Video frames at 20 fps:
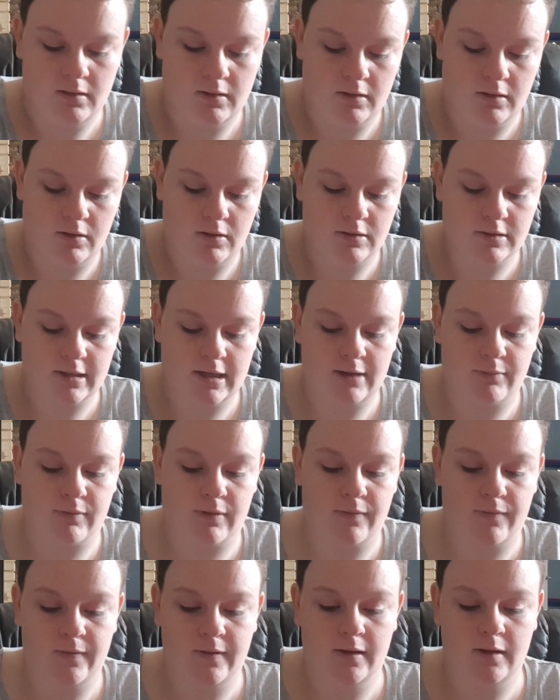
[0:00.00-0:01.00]
I got a
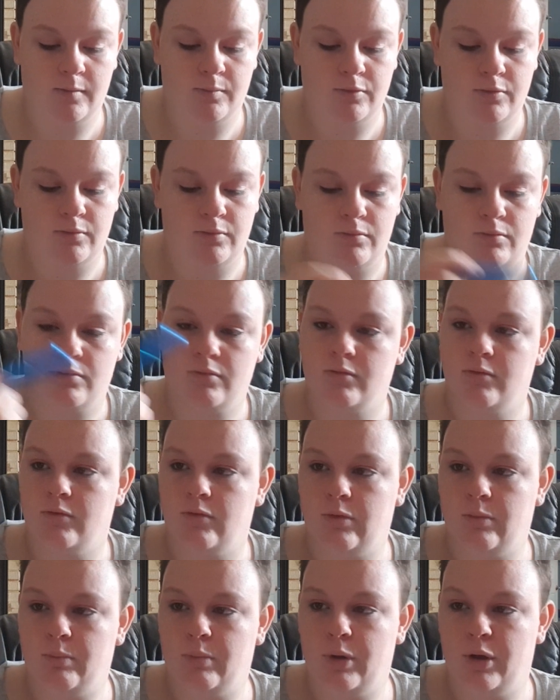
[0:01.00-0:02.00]
refillable
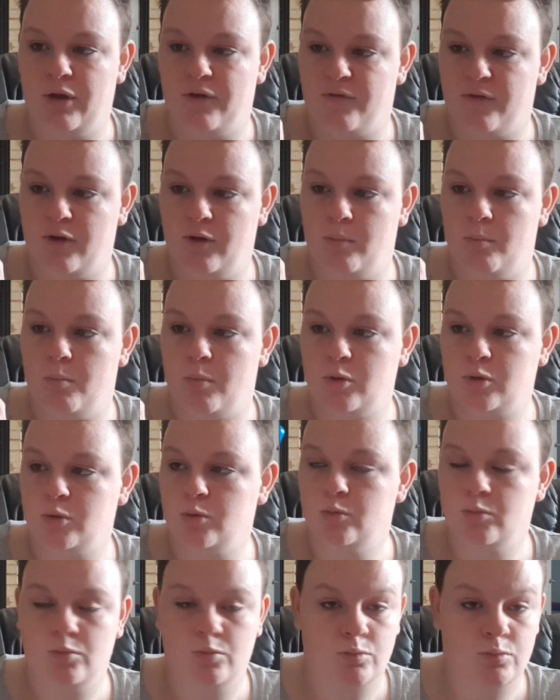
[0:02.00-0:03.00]
perfume bottle,